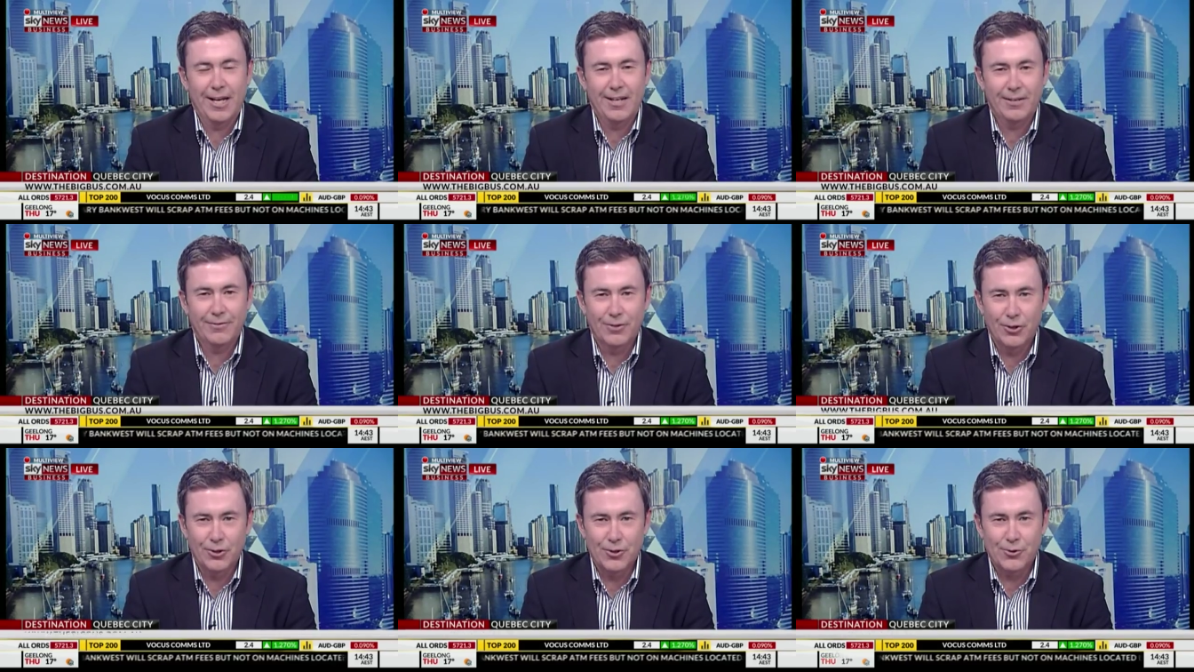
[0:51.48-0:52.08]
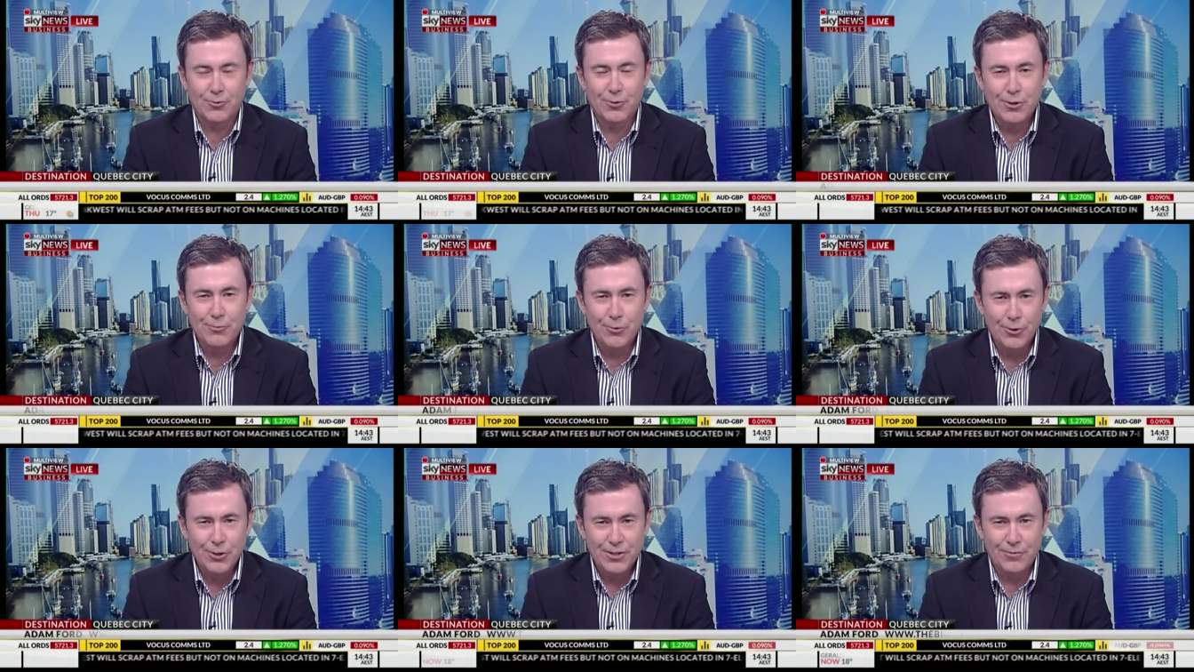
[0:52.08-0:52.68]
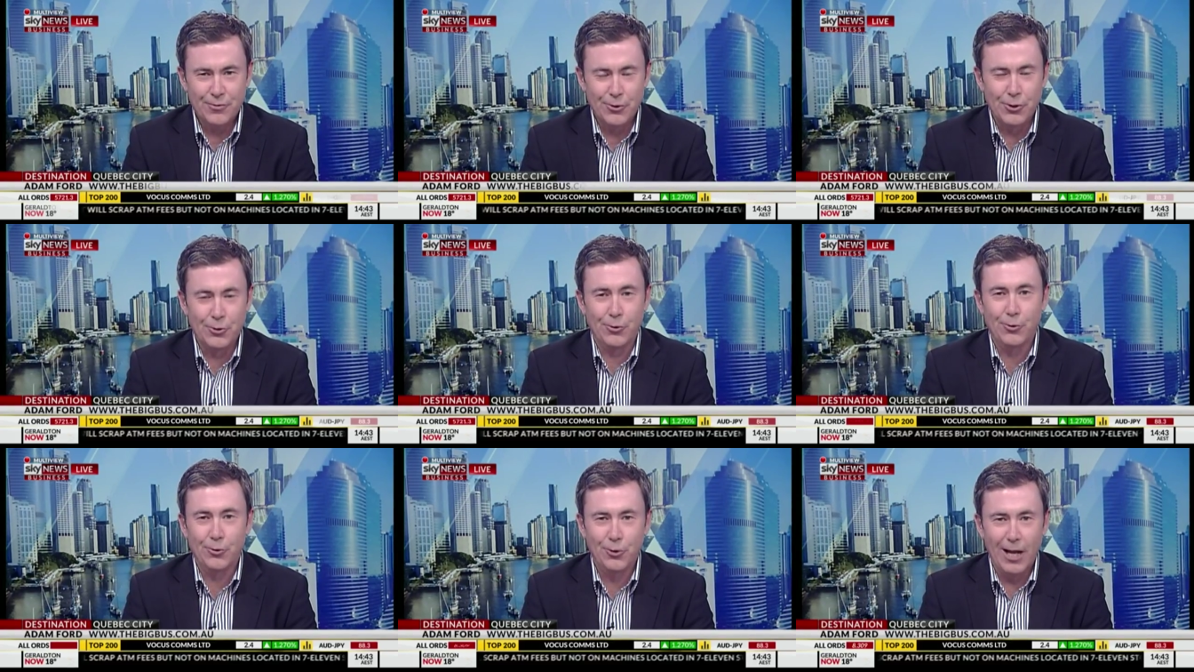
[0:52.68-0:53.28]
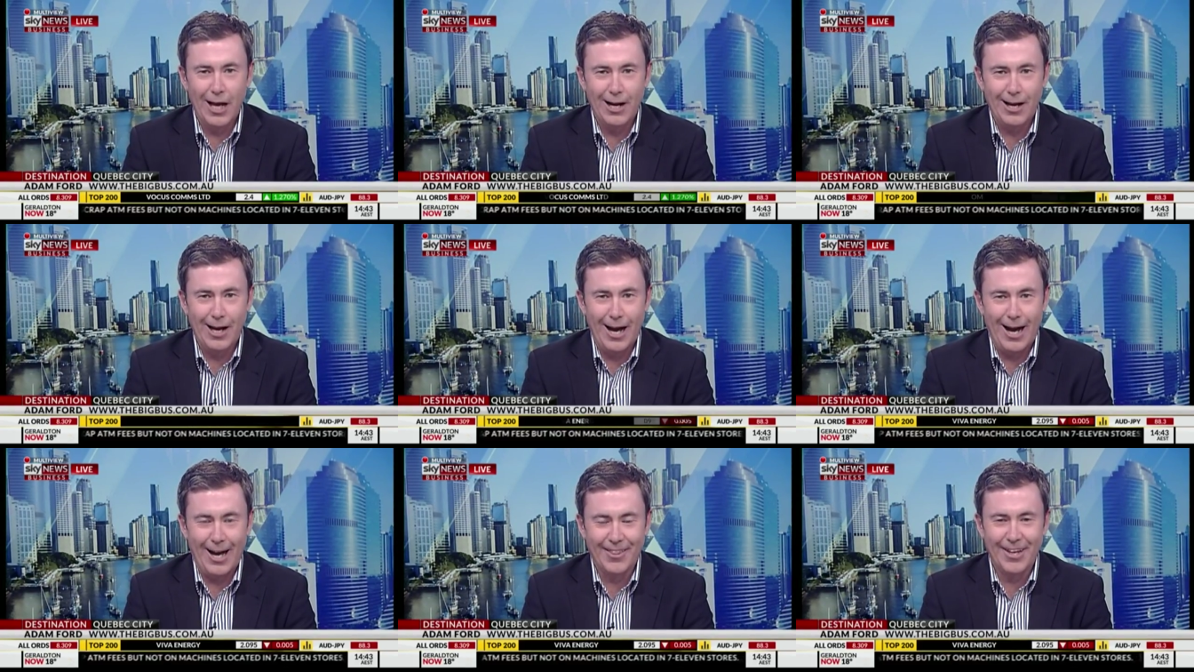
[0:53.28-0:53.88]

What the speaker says: I've got 3 words for you. Ooh la la,